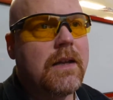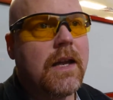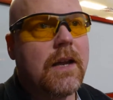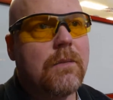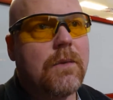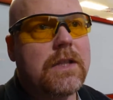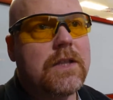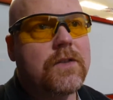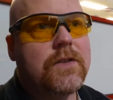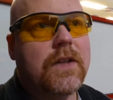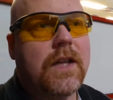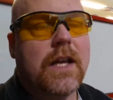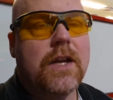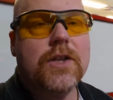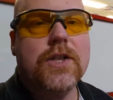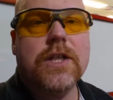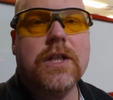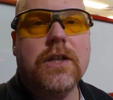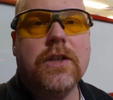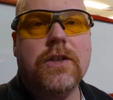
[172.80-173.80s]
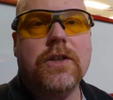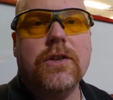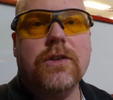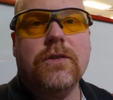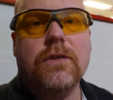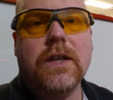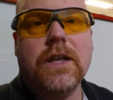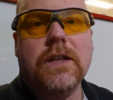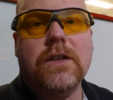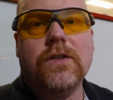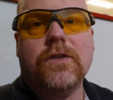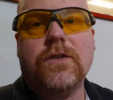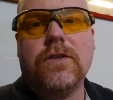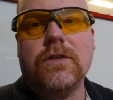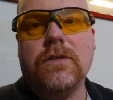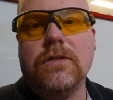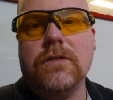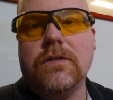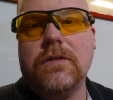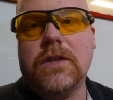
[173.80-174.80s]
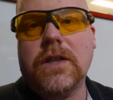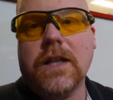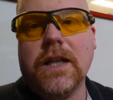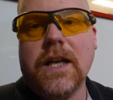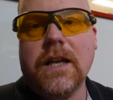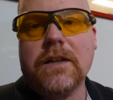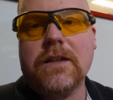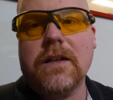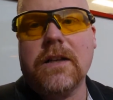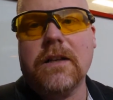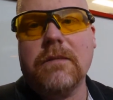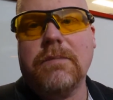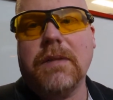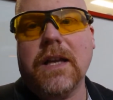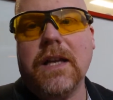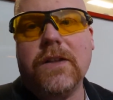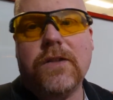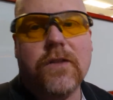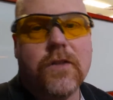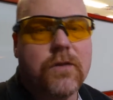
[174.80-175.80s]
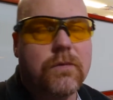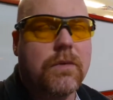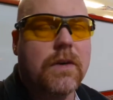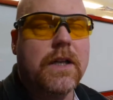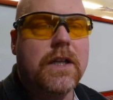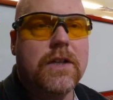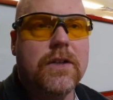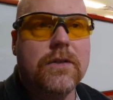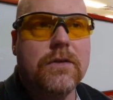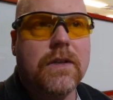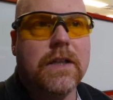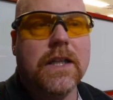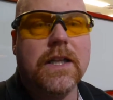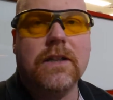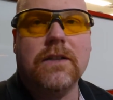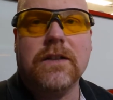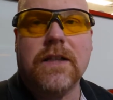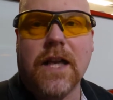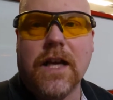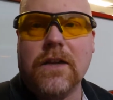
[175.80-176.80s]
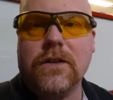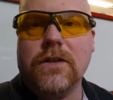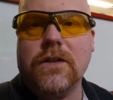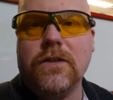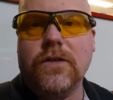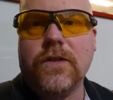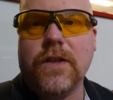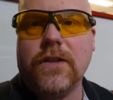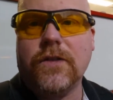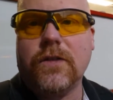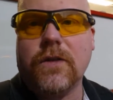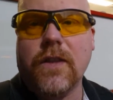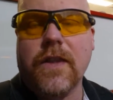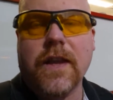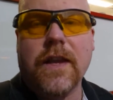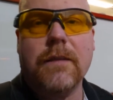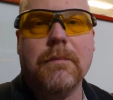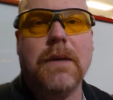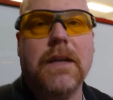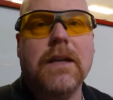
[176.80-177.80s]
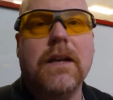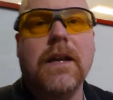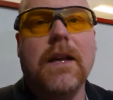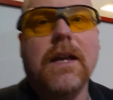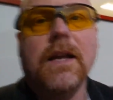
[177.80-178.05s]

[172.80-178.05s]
And what this allows you to do is to connect to the places where you do illegal downloads and that sort of thing, but